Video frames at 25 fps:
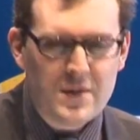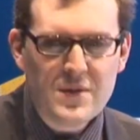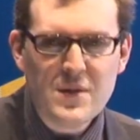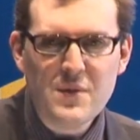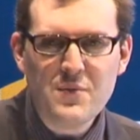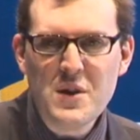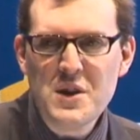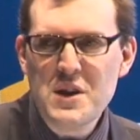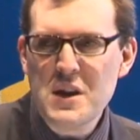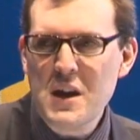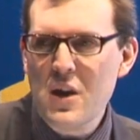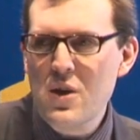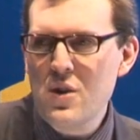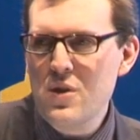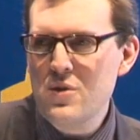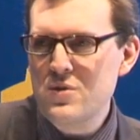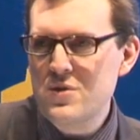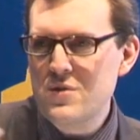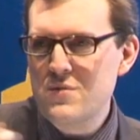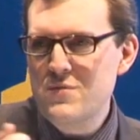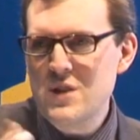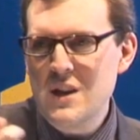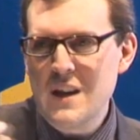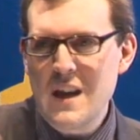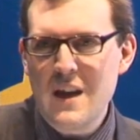the video
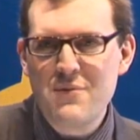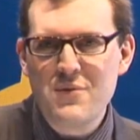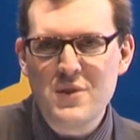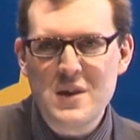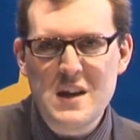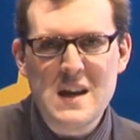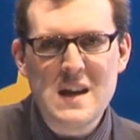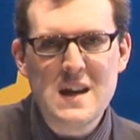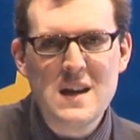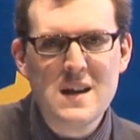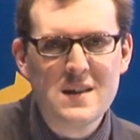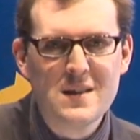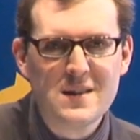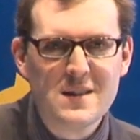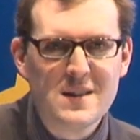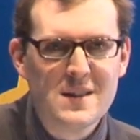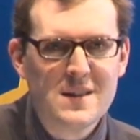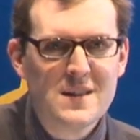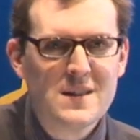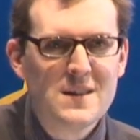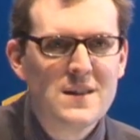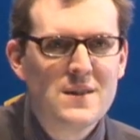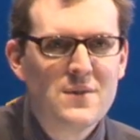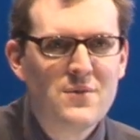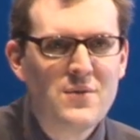telephony
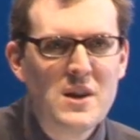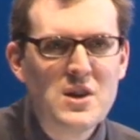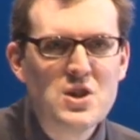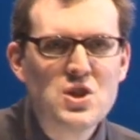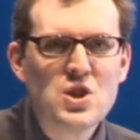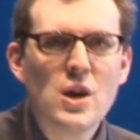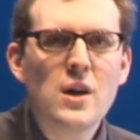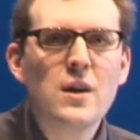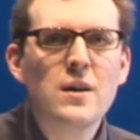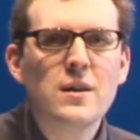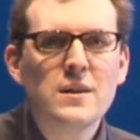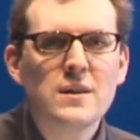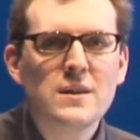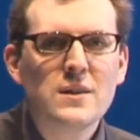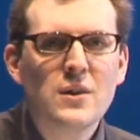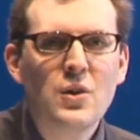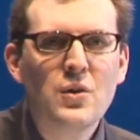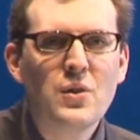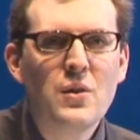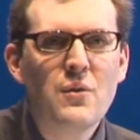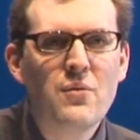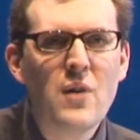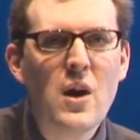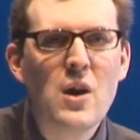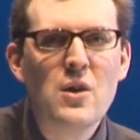feature
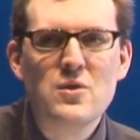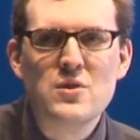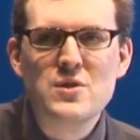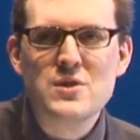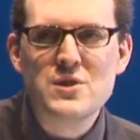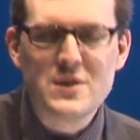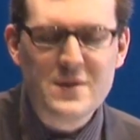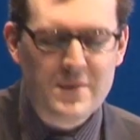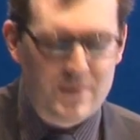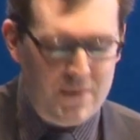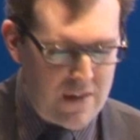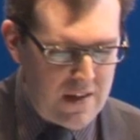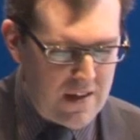on the phones.